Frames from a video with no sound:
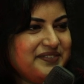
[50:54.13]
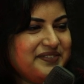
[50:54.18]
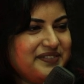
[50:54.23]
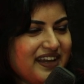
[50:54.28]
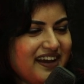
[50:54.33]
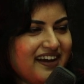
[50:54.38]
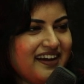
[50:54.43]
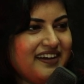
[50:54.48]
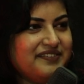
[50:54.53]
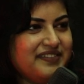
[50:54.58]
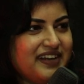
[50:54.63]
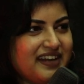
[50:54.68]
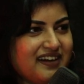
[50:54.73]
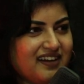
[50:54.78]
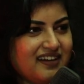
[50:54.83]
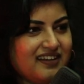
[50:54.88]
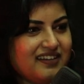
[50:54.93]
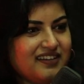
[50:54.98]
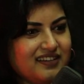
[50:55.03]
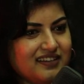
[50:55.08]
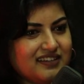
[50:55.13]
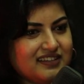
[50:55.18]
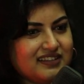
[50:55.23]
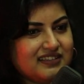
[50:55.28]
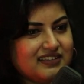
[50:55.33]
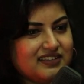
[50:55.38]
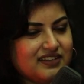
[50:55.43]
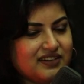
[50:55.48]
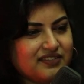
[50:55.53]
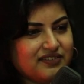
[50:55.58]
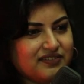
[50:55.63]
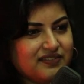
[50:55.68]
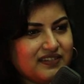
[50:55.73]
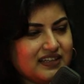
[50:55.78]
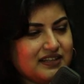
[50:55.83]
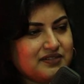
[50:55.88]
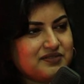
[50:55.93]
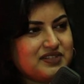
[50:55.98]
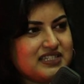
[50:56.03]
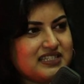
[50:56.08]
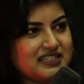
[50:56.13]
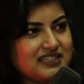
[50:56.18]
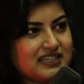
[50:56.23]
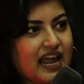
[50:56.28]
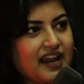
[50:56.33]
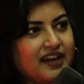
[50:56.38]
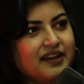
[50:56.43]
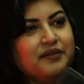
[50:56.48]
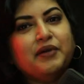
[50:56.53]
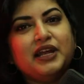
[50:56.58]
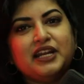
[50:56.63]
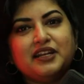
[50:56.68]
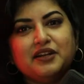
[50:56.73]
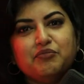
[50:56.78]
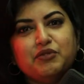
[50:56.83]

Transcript: Yeah, where I sort of it was this animated